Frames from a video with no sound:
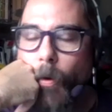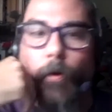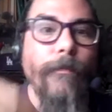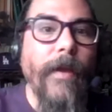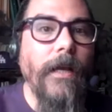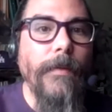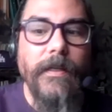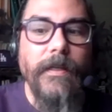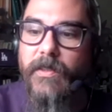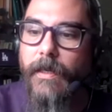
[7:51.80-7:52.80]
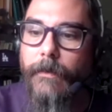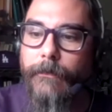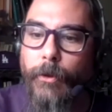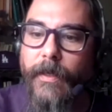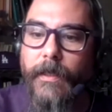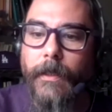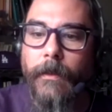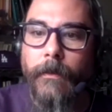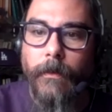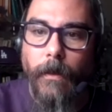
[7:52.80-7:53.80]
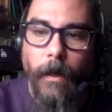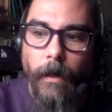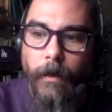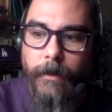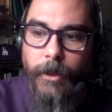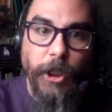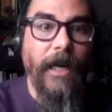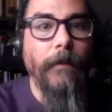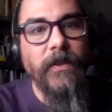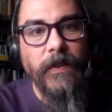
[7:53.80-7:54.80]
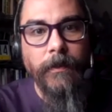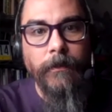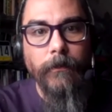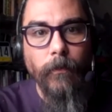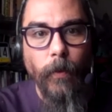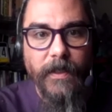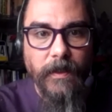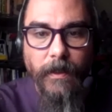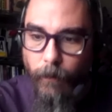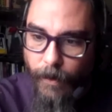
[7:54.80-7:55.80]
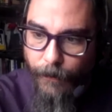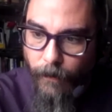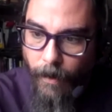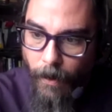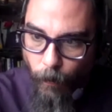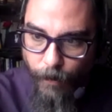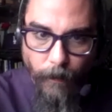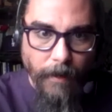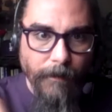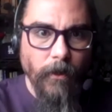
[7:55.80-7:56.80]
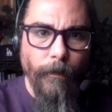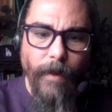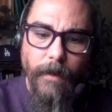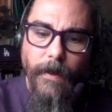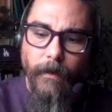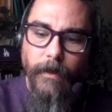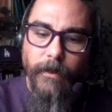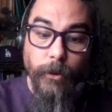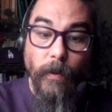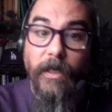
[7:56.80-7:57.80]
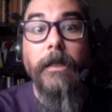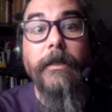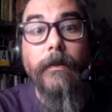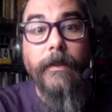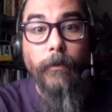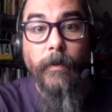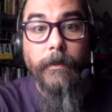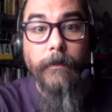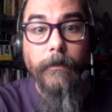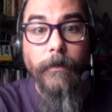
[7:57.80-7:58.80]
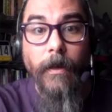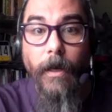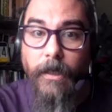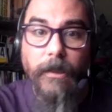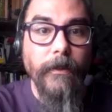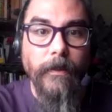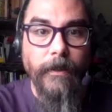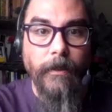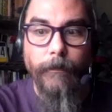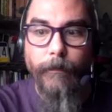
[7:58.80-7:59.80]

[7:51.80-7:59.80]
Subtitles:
Or maybe instead of drinking Jameson whiskey with my meal, maybe I'm going to do a clear liquid, a clear liquor.